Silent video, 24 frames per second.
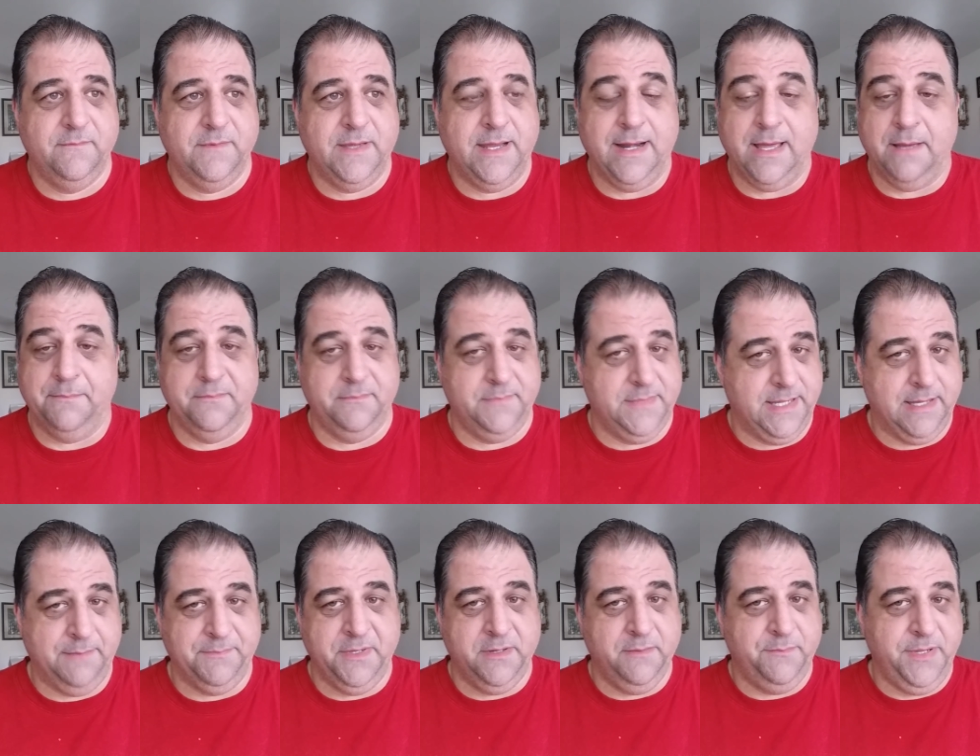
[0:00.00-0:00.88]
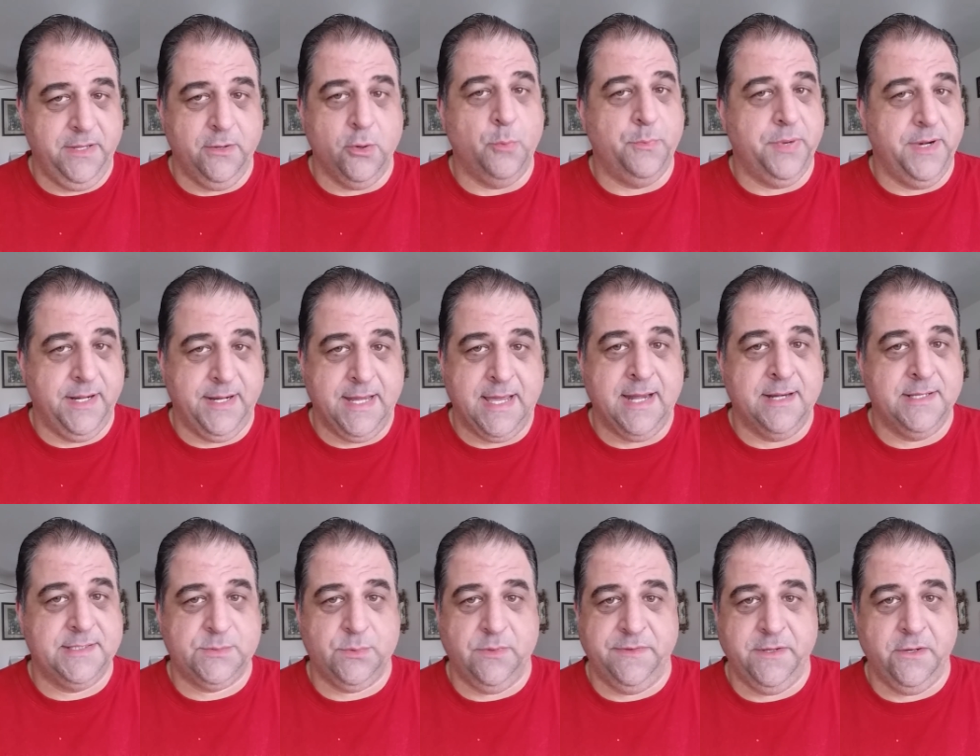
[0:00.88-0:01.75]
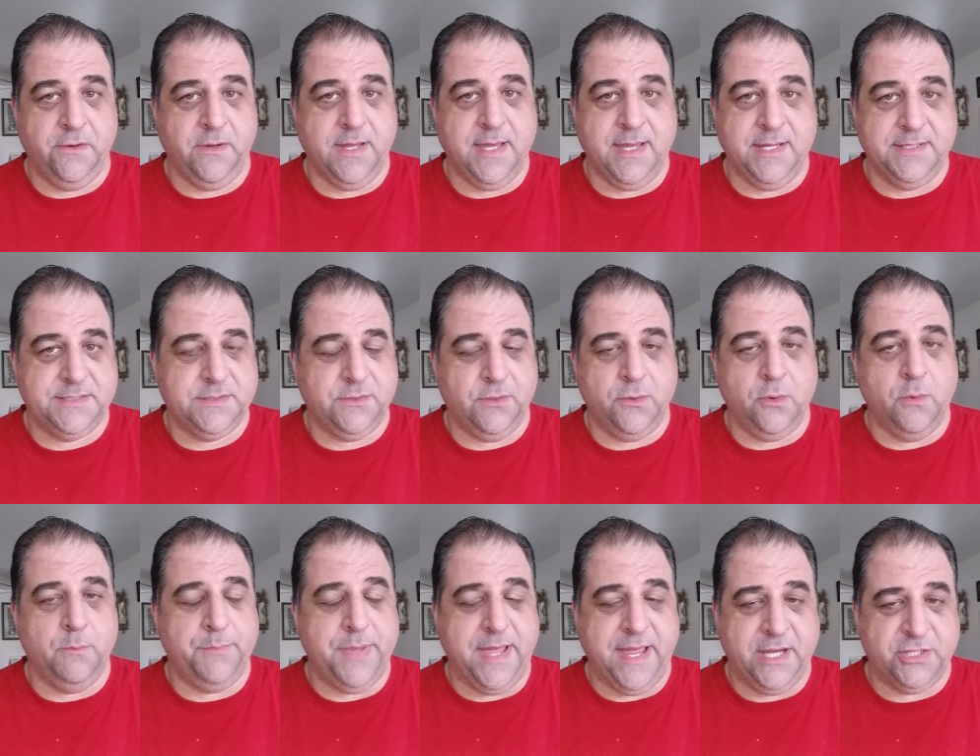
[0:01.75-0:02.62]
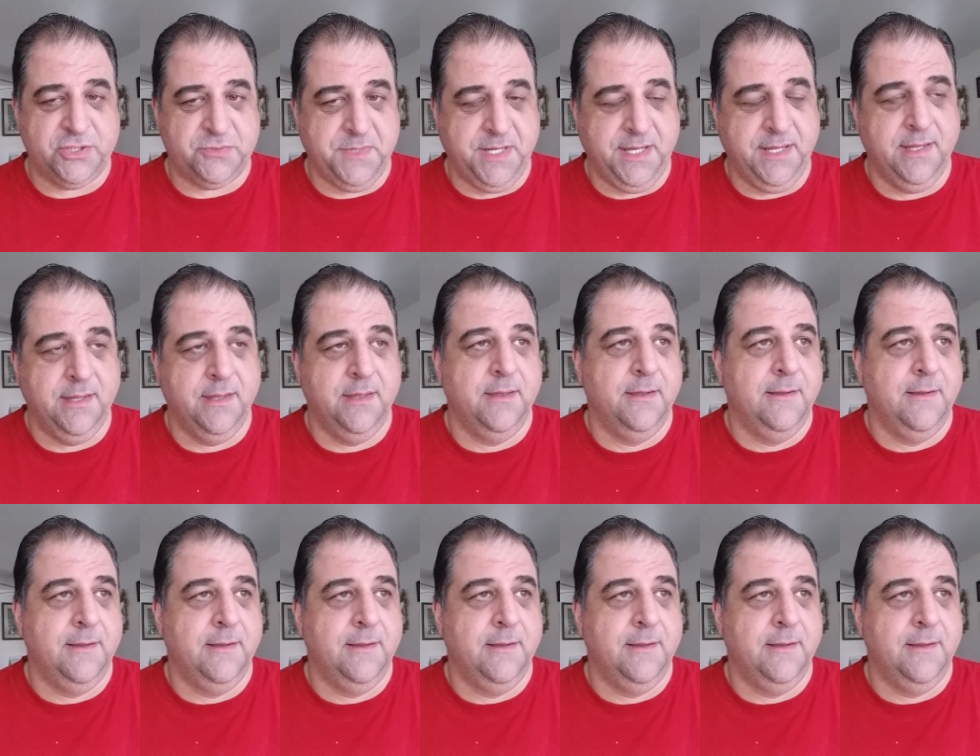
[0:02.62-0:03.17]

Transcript: And I'm I'm going to be open and honest with you guys, so don't bash me.